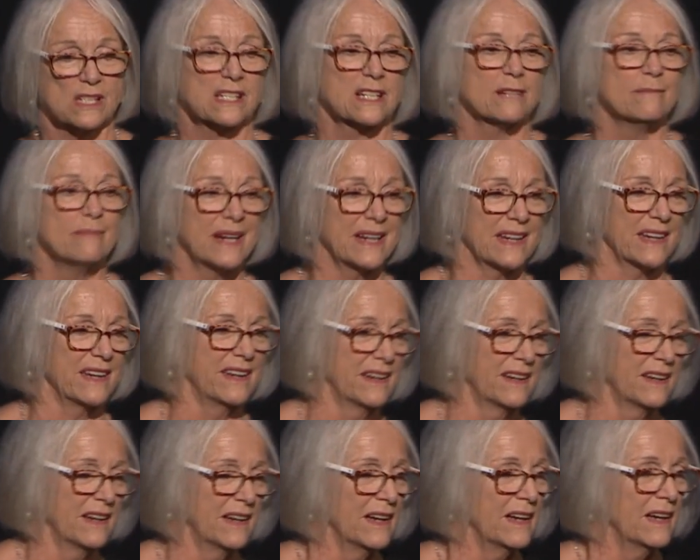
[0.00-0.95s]
to me.
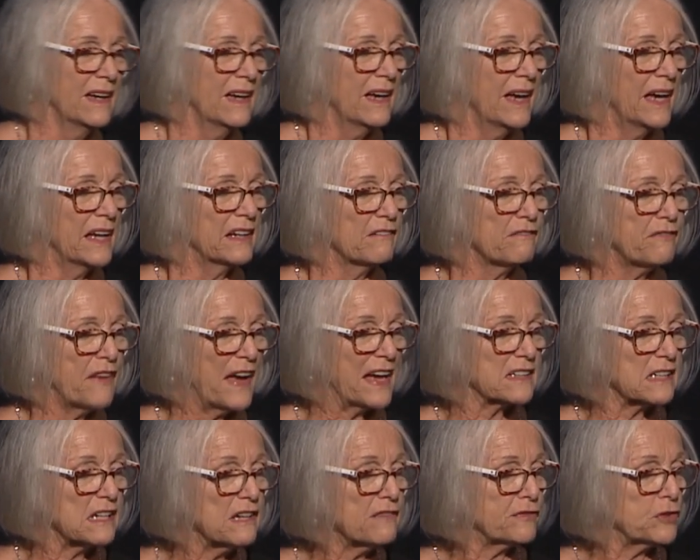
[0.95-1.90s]
And in fact,
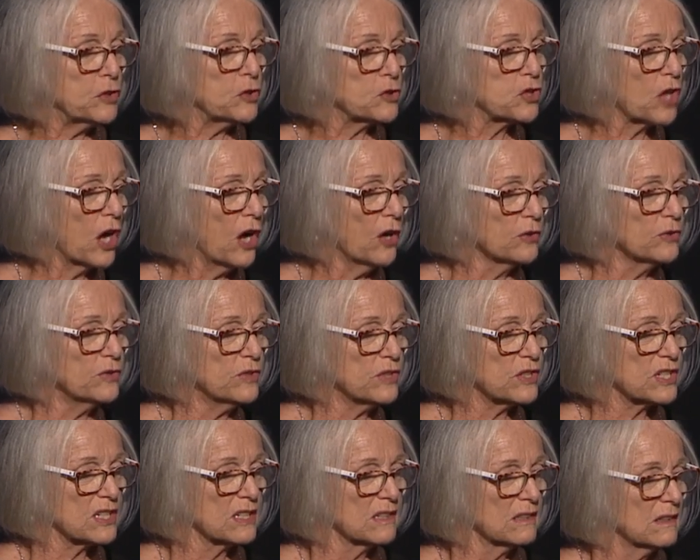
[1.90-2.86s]
if you
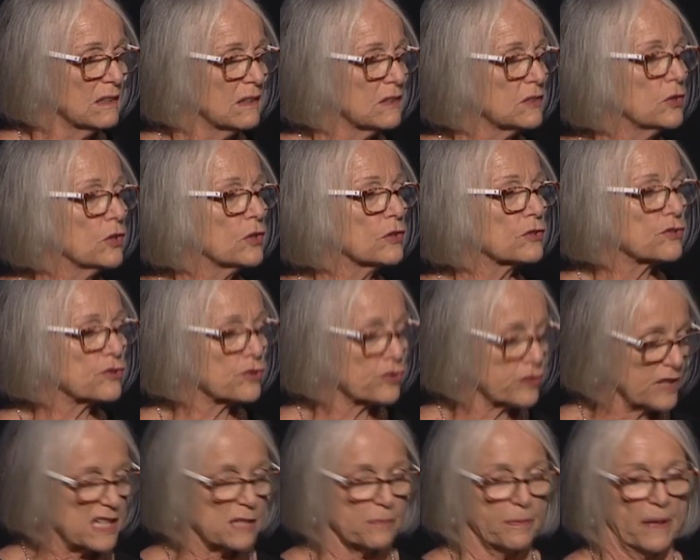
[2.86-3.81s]
don't, you're
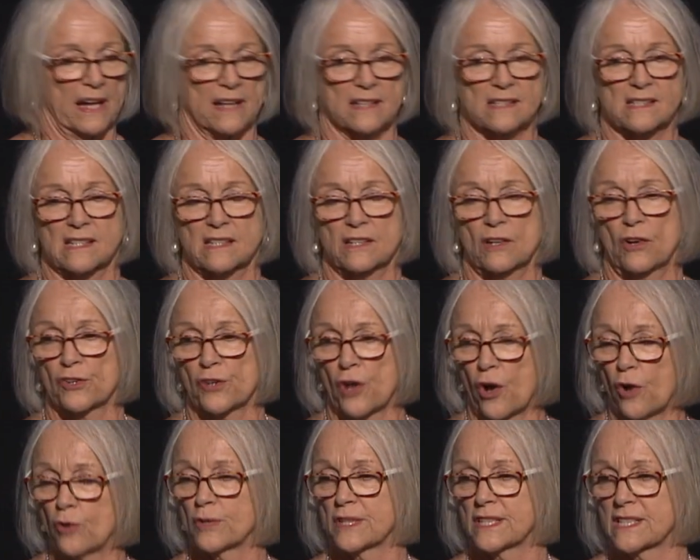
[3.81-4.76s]
trespassing on
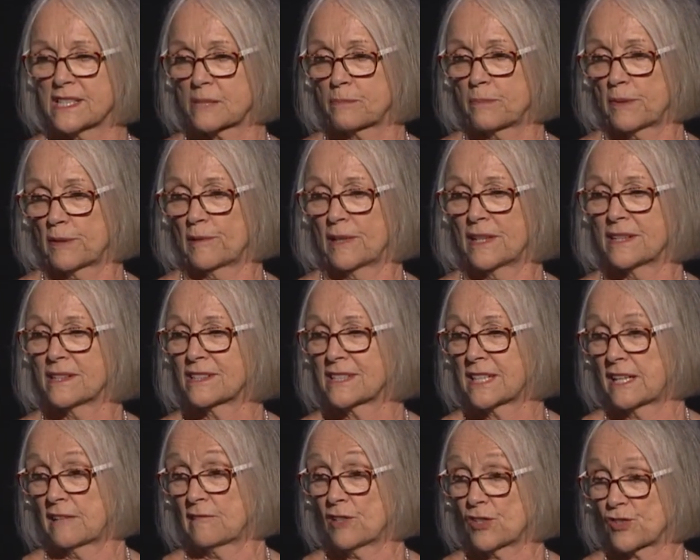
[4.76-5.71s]
Holy Spirit
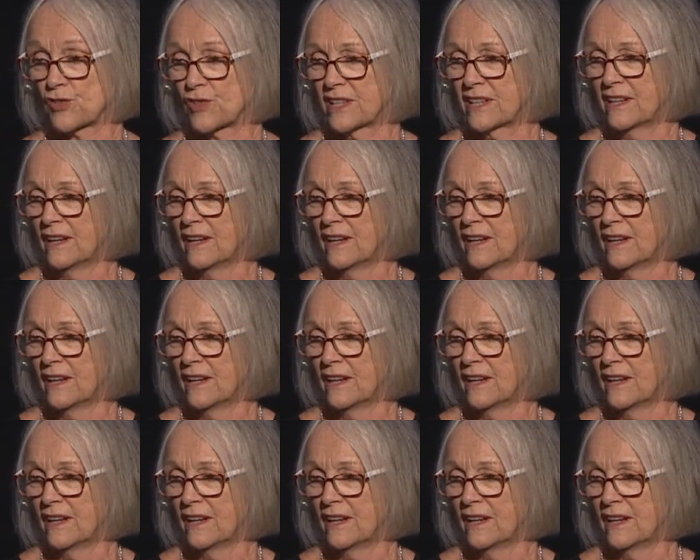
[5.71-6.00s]
territory.